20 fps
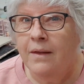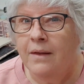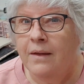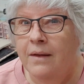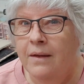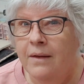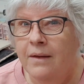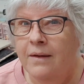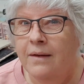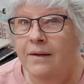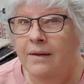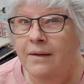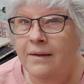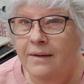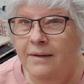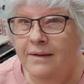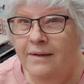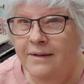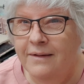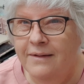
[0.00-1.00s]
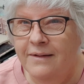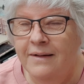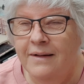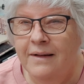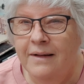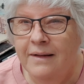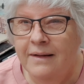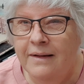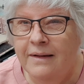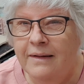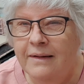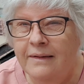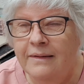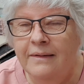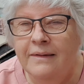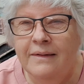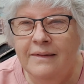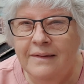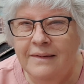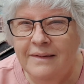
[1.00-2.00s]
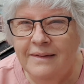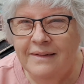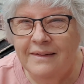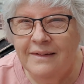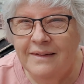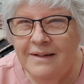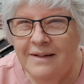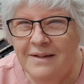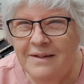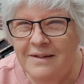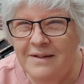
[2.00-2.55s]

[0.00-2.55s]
Nothing is said.